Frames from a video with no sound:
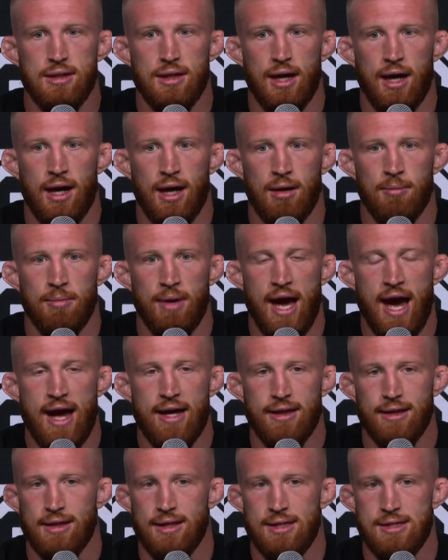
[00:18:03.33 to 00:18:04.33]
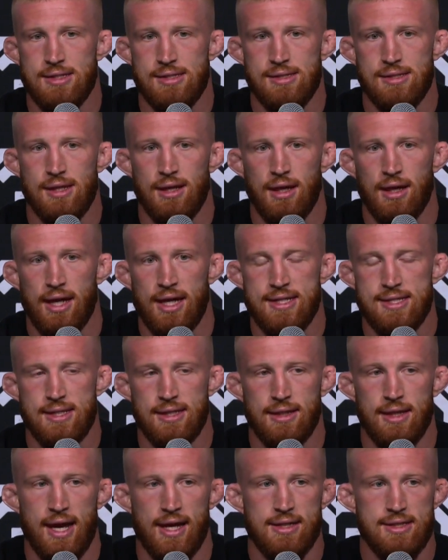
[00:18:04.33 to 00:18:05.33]
athletes into the
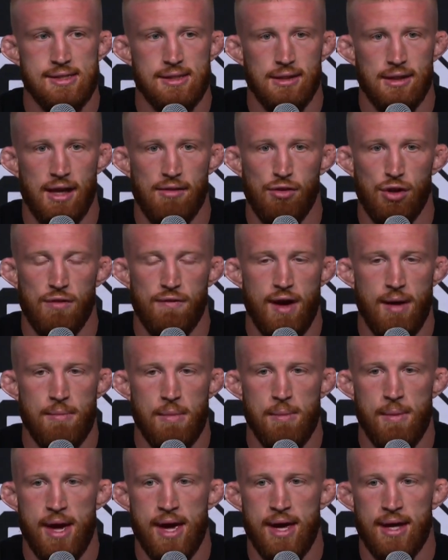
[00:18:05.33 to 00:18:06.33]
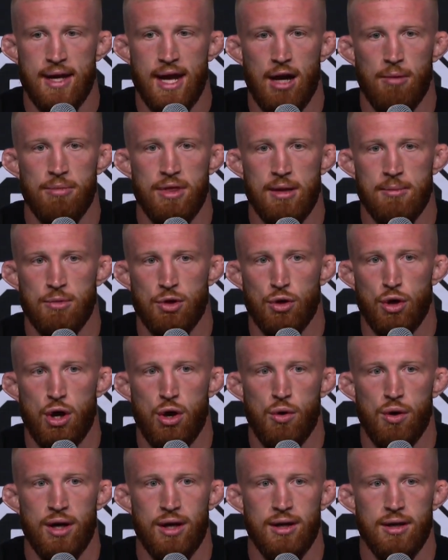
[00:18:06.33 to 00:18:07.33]
next level of MMA and help them
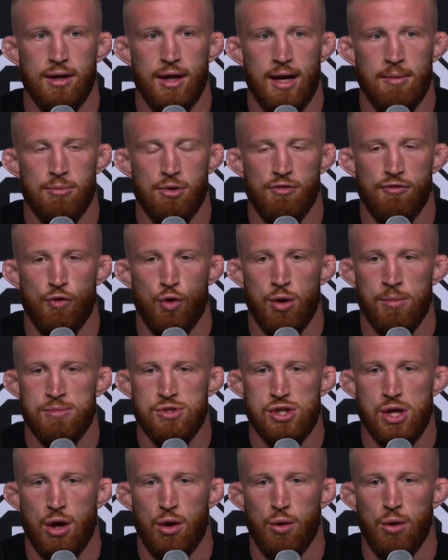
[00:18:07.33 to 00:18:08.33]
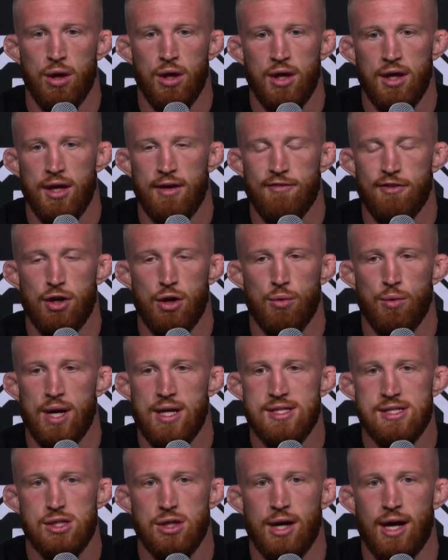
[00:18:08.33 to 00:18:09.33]
grow and perform. So if you're a
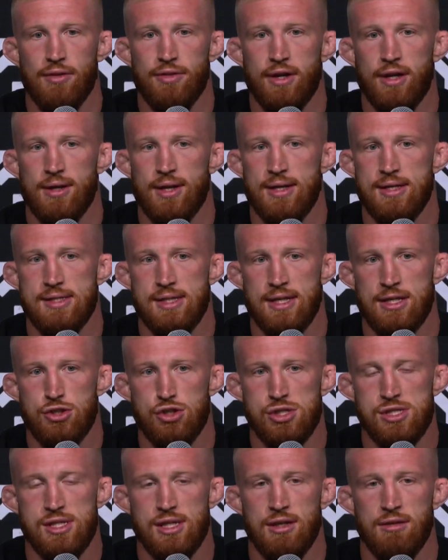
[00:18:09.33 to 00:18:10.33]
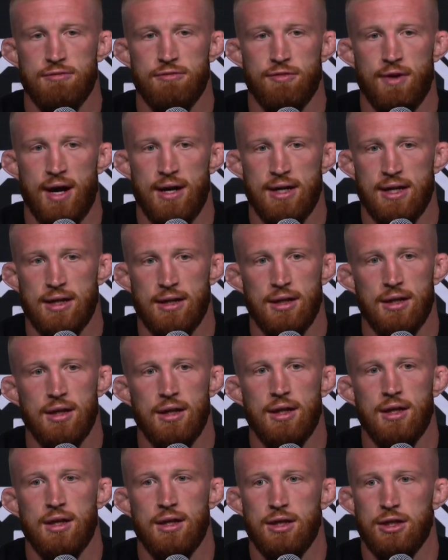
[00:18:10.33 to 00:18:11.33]
wrestler out there that is interested in fighting,
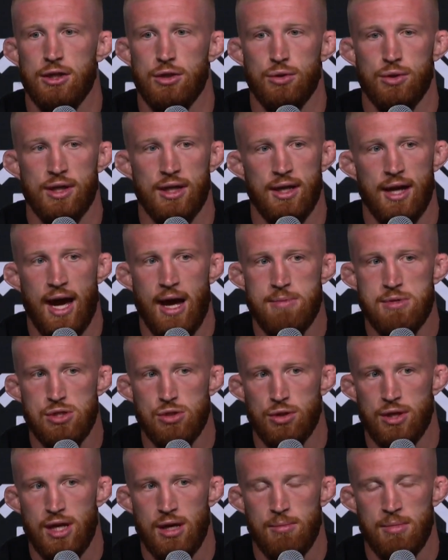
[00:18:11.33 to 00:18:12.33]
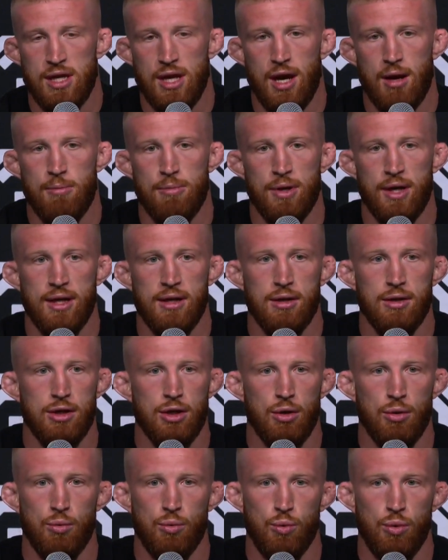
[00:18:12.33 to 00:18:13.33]
you can absolutely hit me up, and you
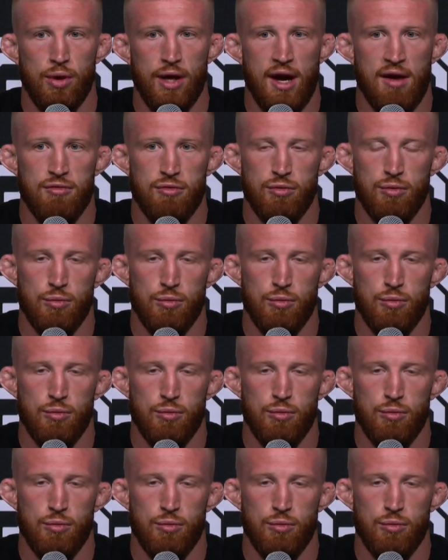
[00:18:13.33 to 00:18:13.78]
know, we have